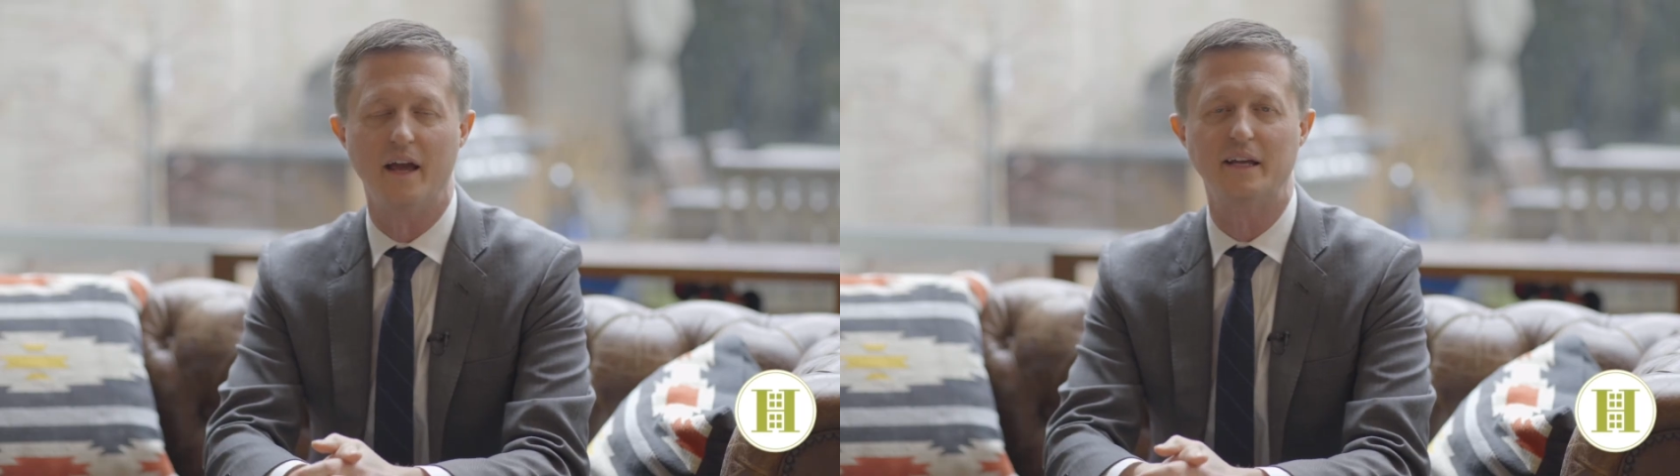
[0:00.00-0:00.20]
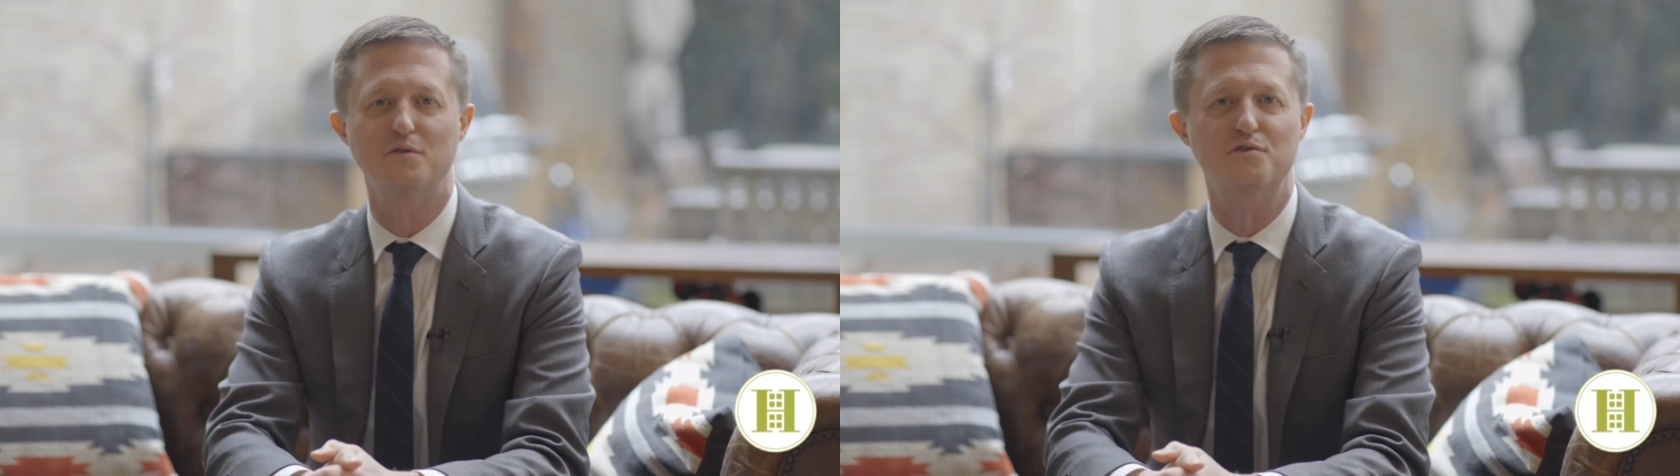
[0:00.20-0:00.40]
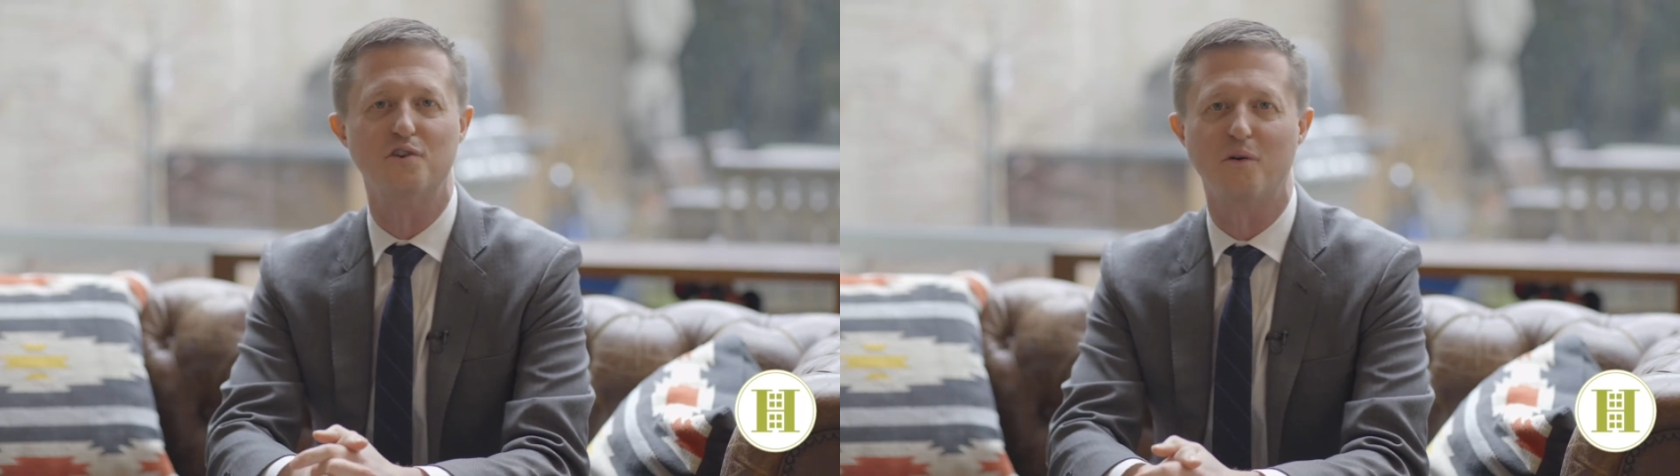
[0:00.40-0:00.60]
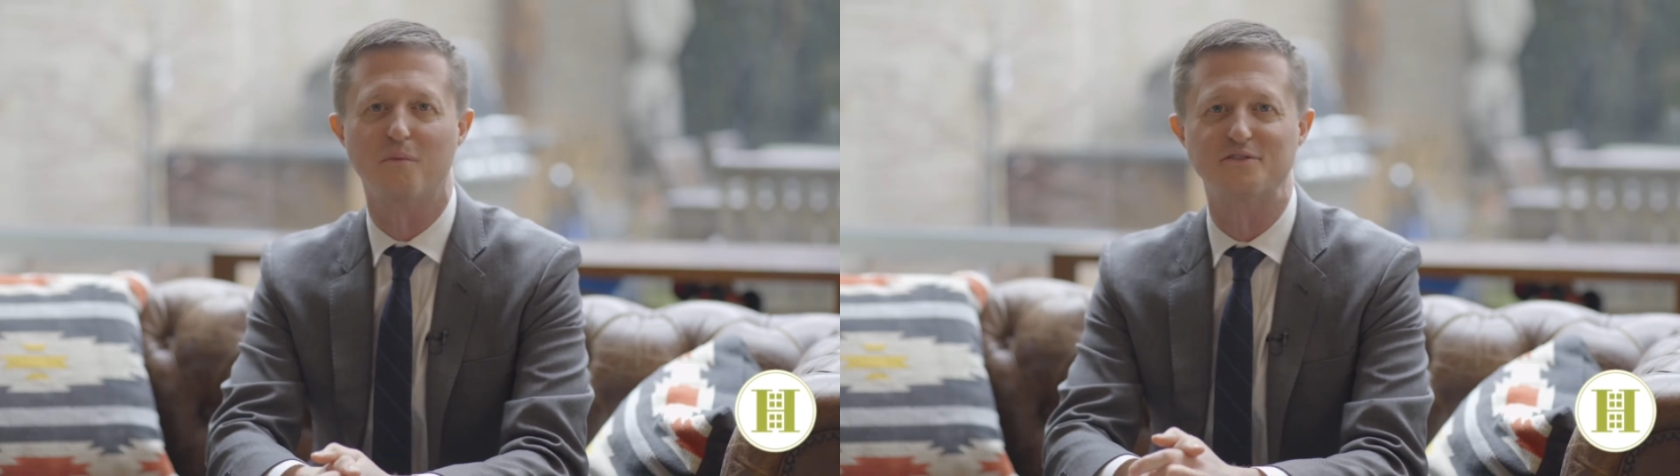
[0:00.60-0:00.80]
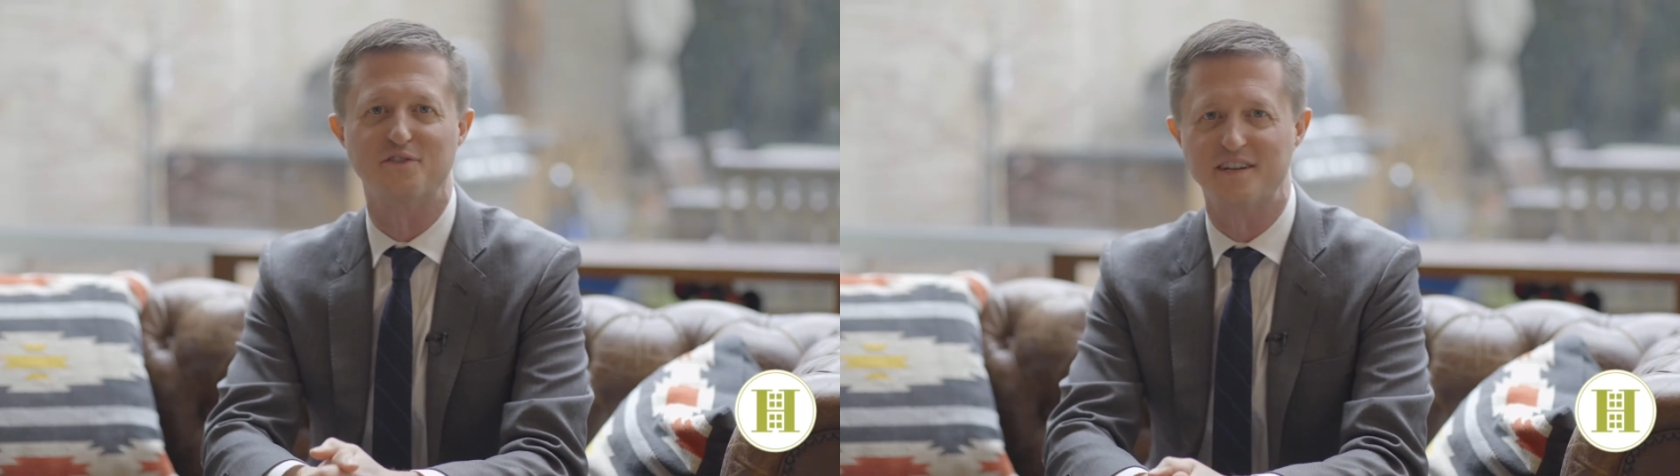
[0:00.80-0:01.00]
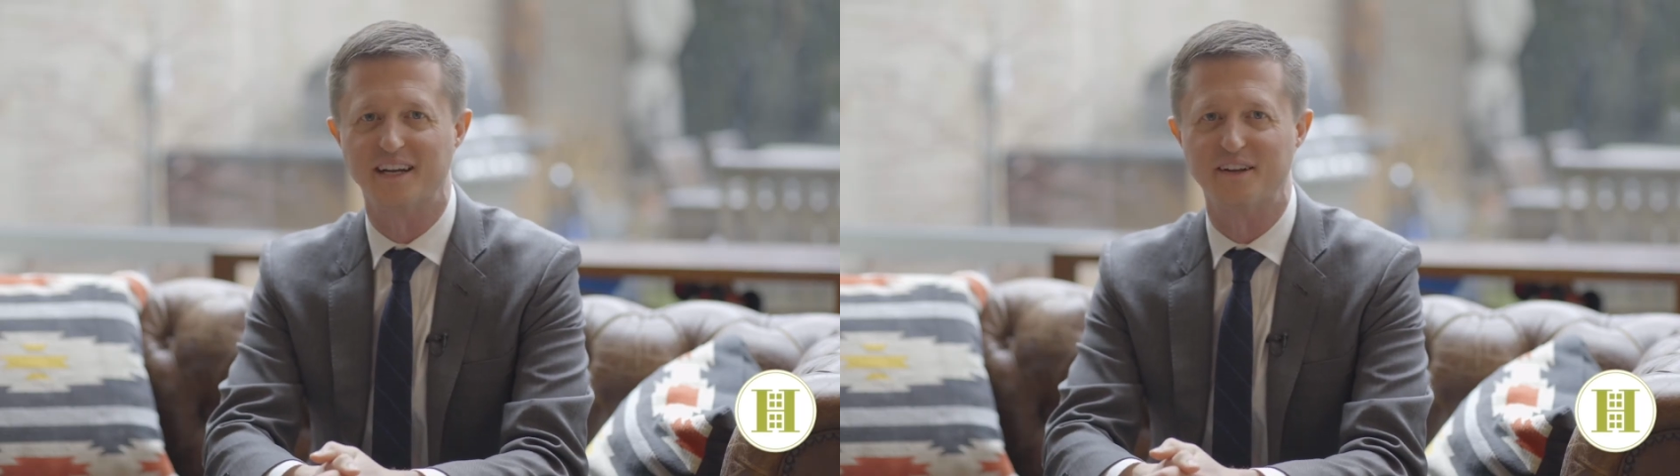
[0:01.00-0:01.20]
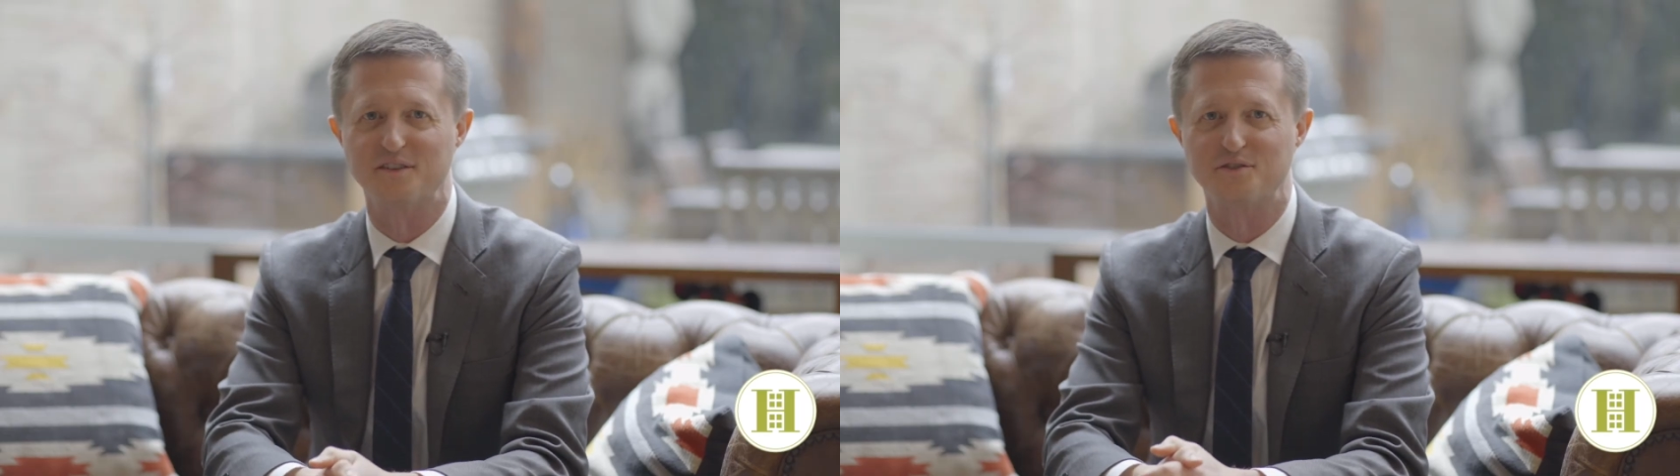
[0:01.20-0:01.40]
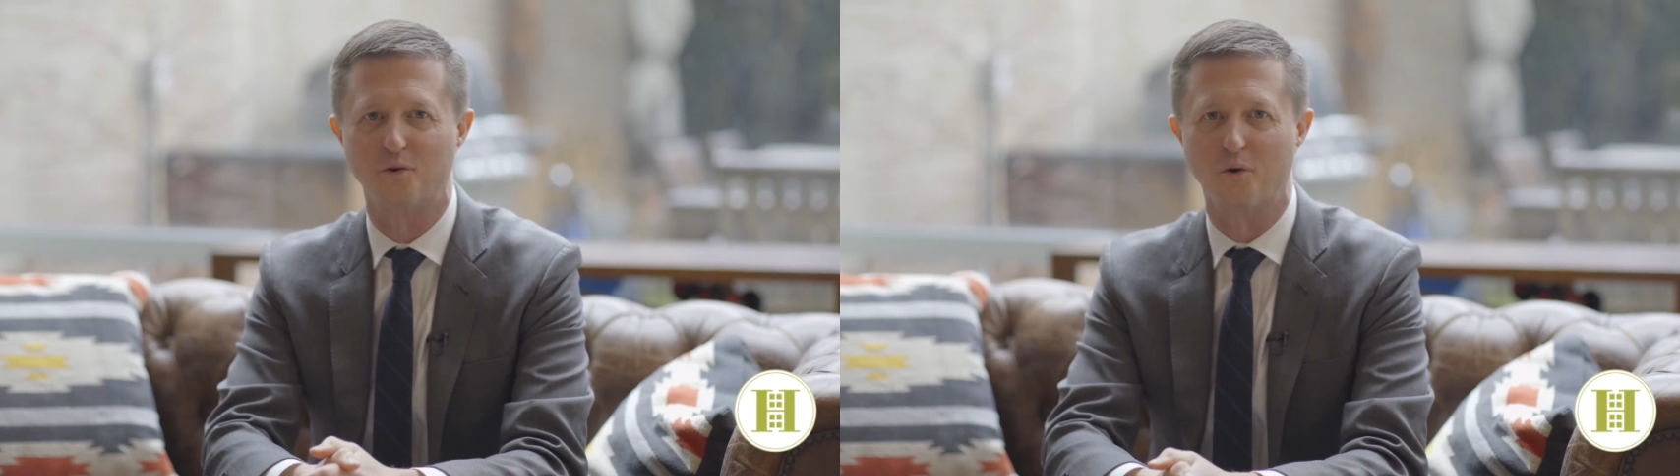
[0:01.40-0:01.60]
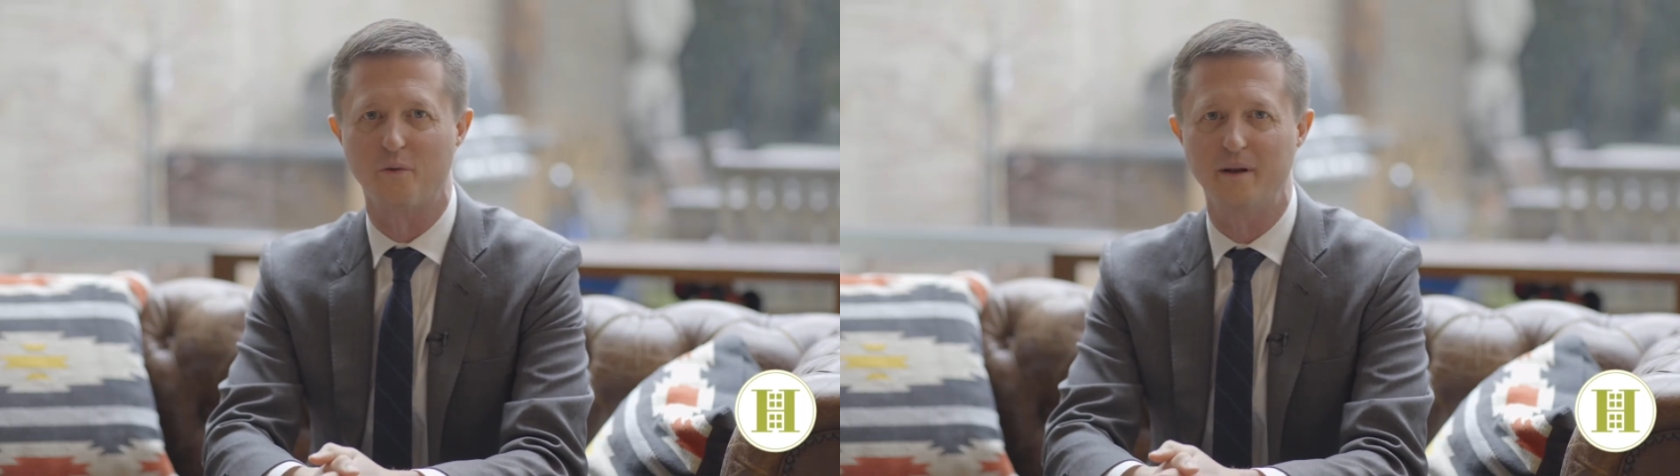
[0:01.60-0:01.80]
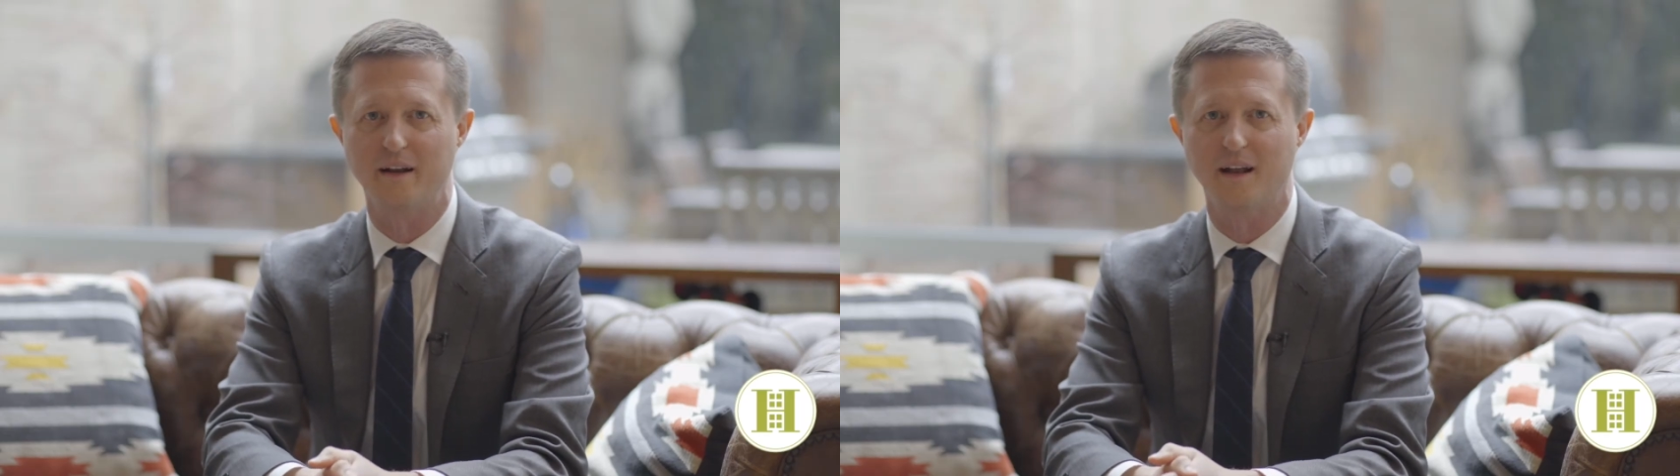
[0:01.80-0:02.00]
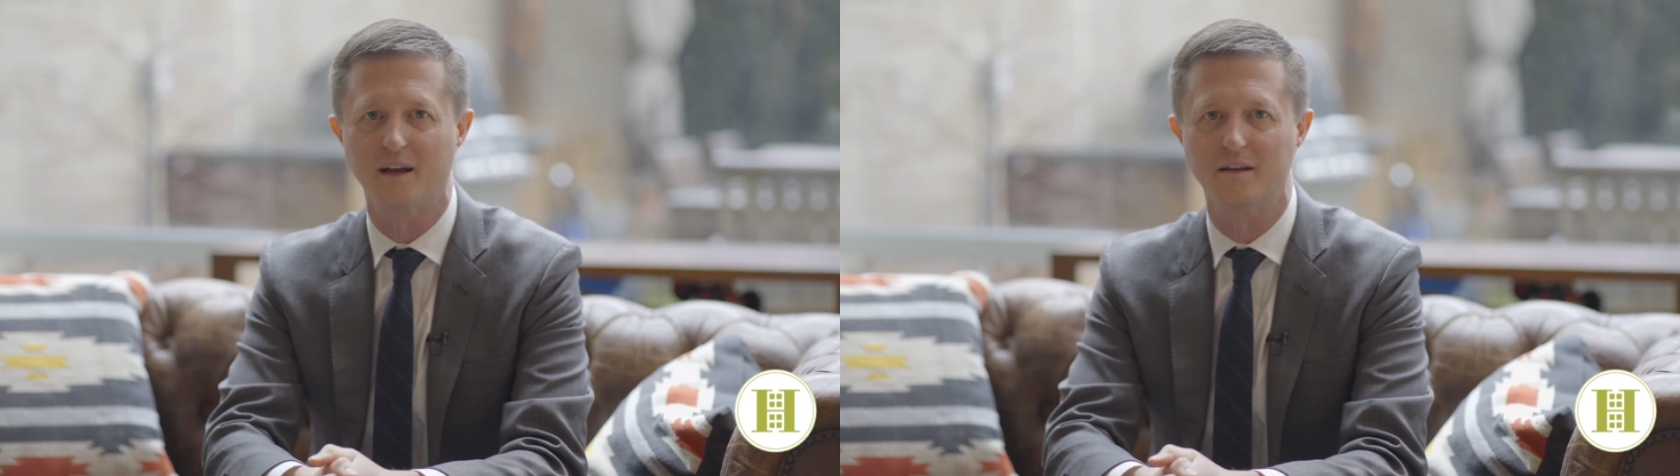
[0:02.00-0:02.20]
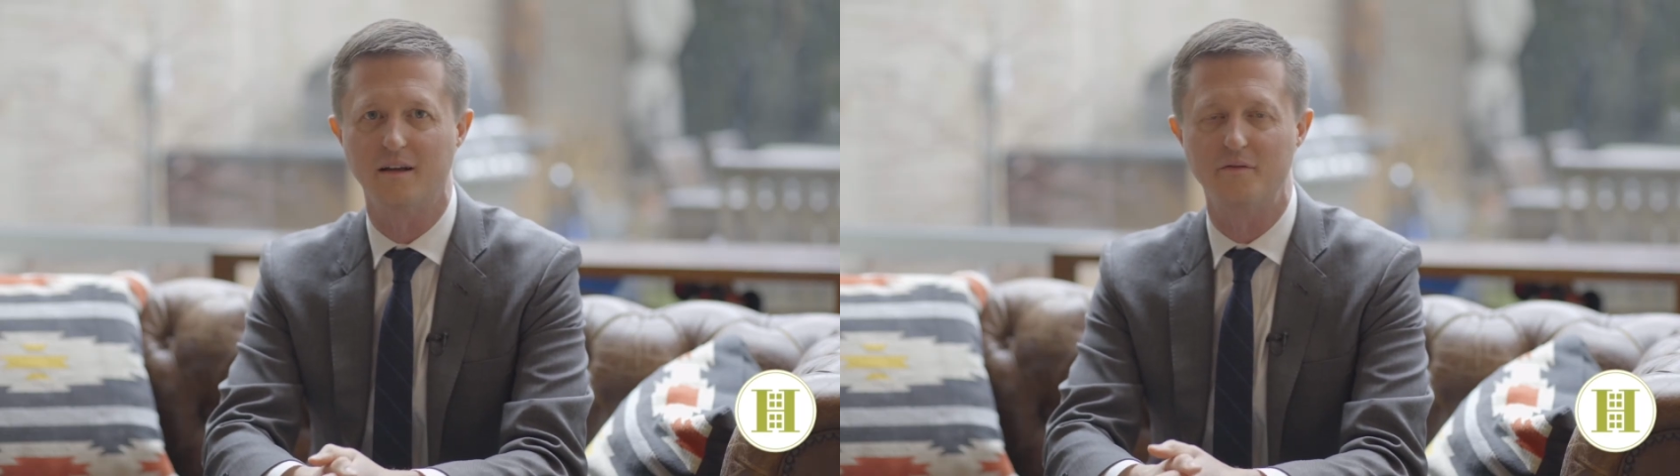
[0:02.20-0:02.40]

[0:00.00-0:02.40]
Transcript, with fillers: Thank you so much for taking this tour with me today.